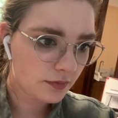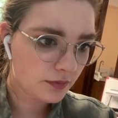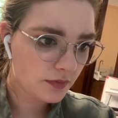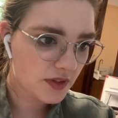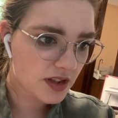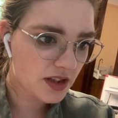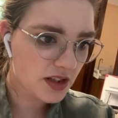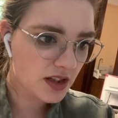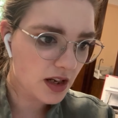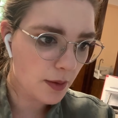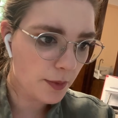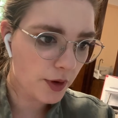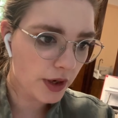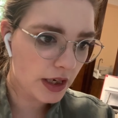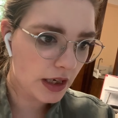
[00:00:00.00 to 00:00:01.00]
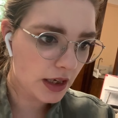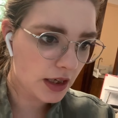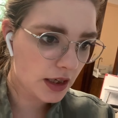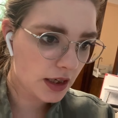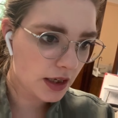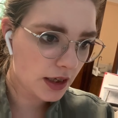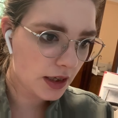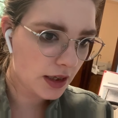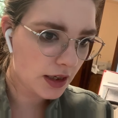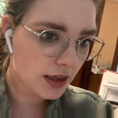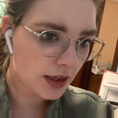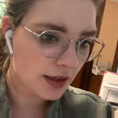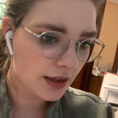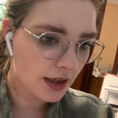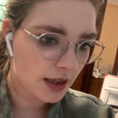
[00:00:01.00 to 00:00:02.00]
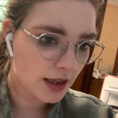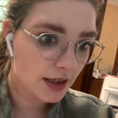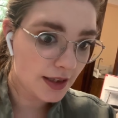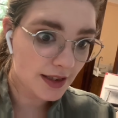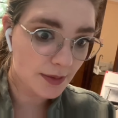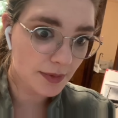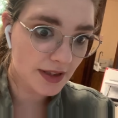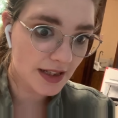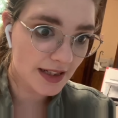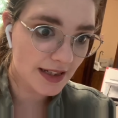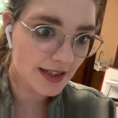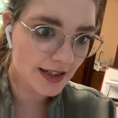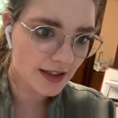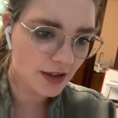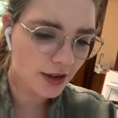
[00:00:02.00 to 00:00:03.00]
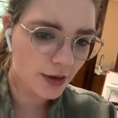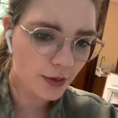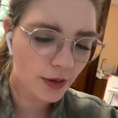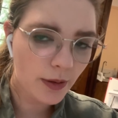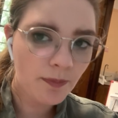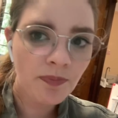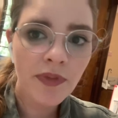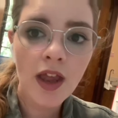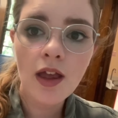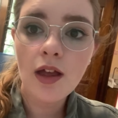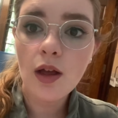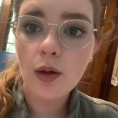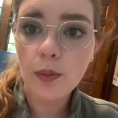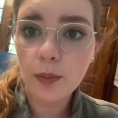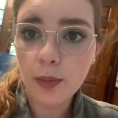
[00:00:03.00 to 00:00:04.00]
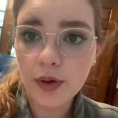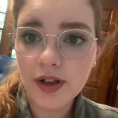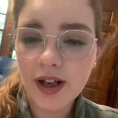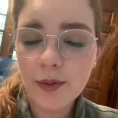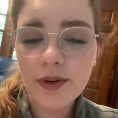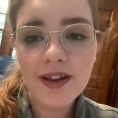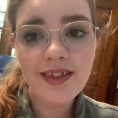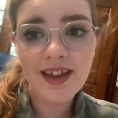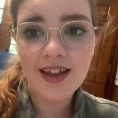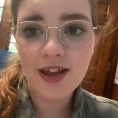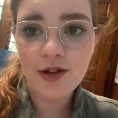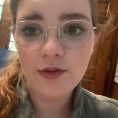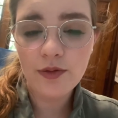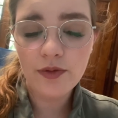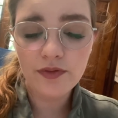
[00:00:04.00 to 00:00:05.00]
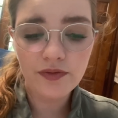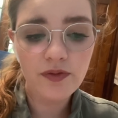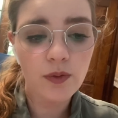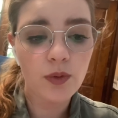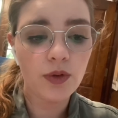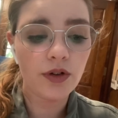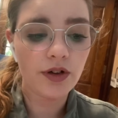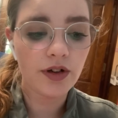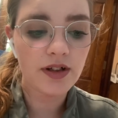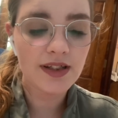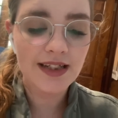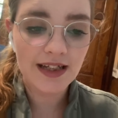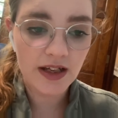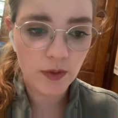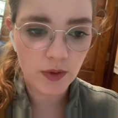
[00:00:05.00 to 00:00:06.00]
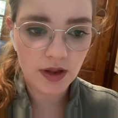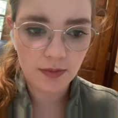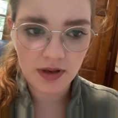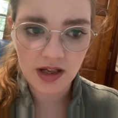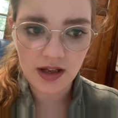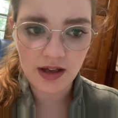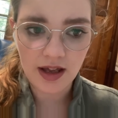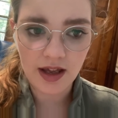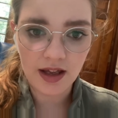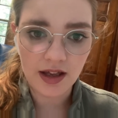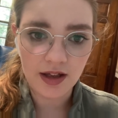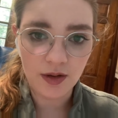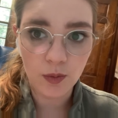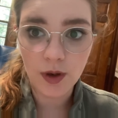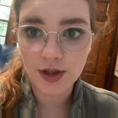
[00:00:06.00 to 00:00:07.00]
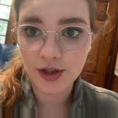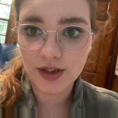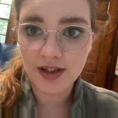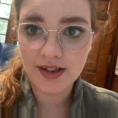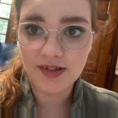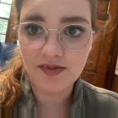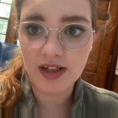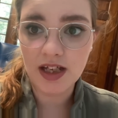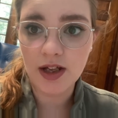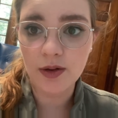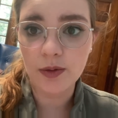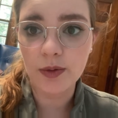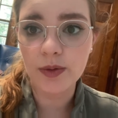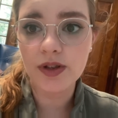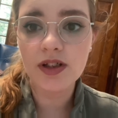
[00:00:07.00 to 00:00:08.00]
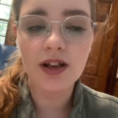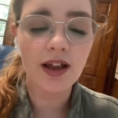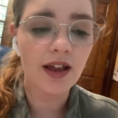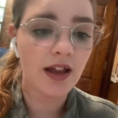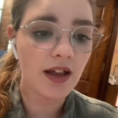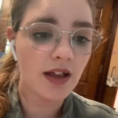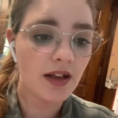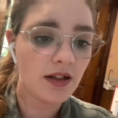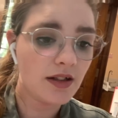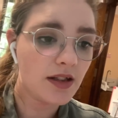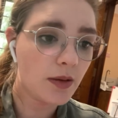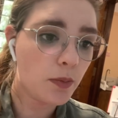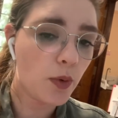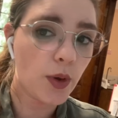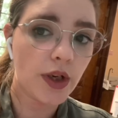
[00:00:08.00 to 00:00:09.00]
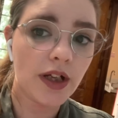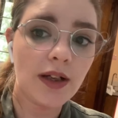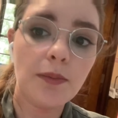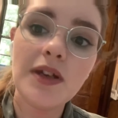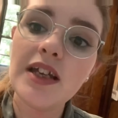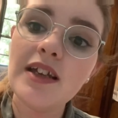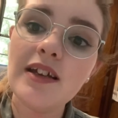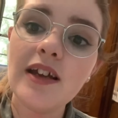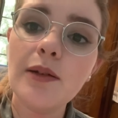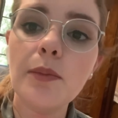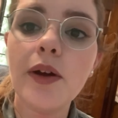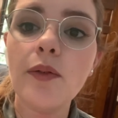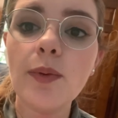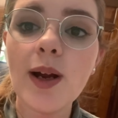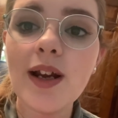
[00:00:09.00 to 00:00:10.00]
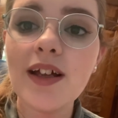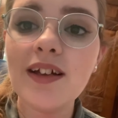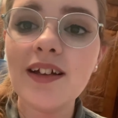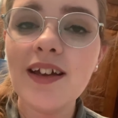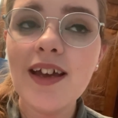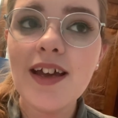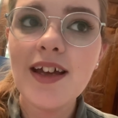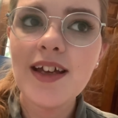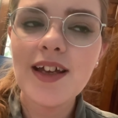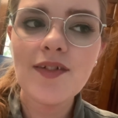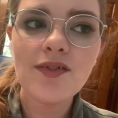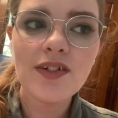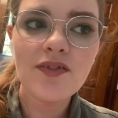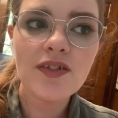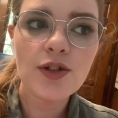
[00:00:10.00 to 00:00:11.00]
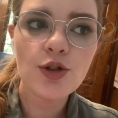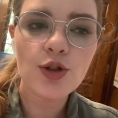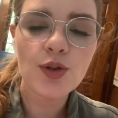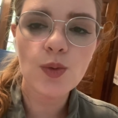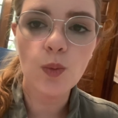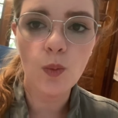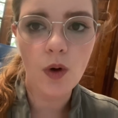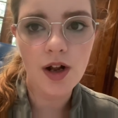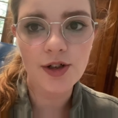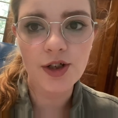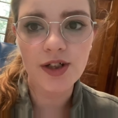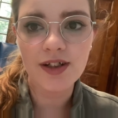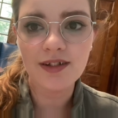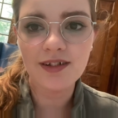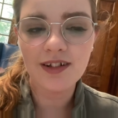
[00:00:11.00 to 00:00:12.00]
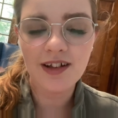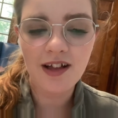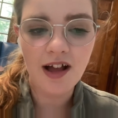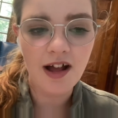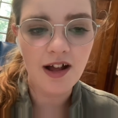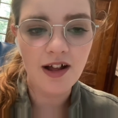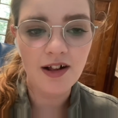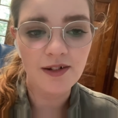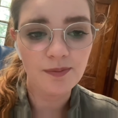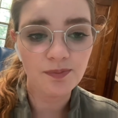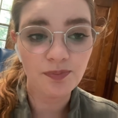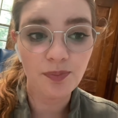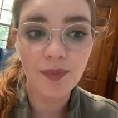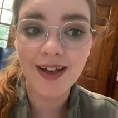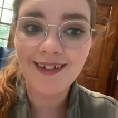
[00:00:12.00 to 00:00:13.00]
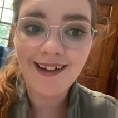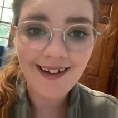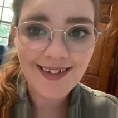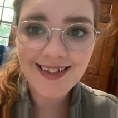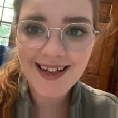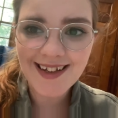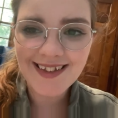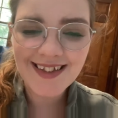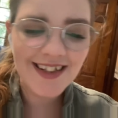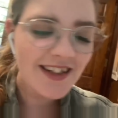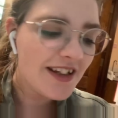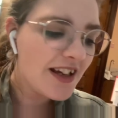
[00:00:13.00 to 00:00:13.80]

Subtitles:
Summary. This might take a second to load. But I want to thank you for sticking with me and watching these videos and supporting me and my writing, even if it's just watching my content.